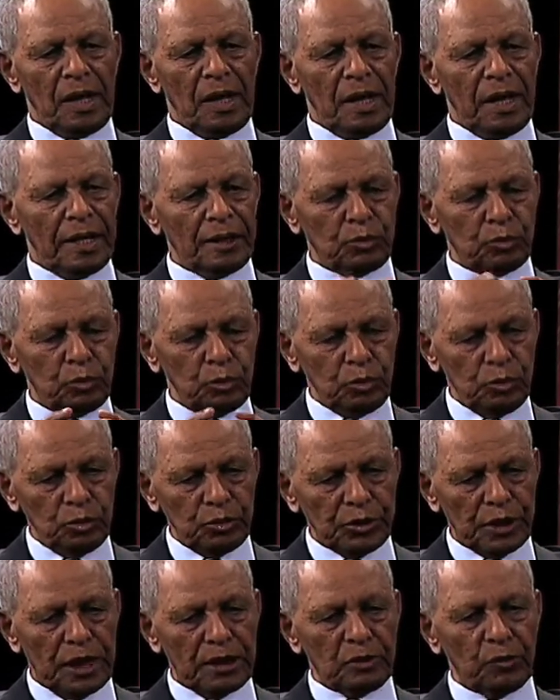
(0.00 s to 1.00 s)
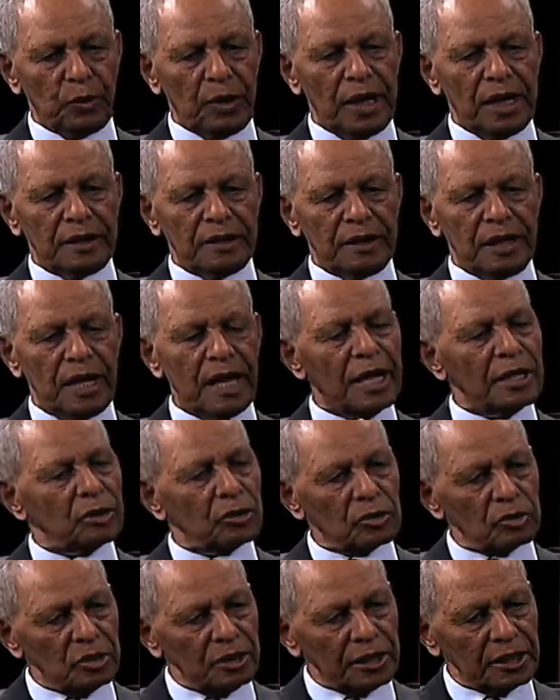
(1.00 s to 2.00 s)
And to do that, we had a
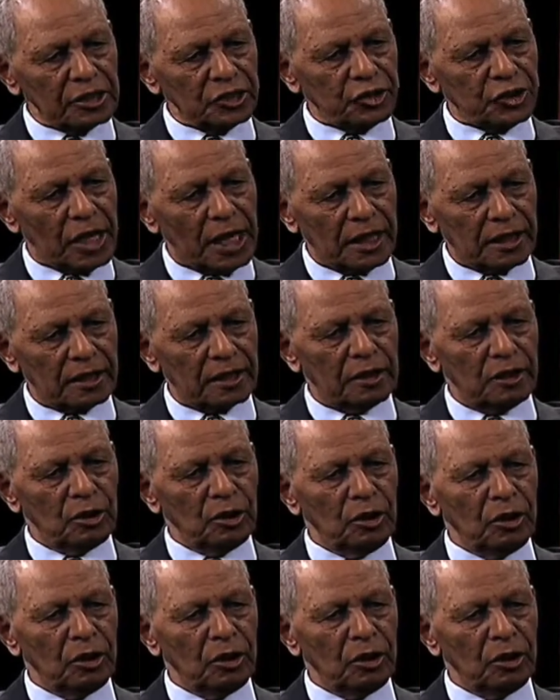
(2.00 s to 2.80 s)
hydraulic jack.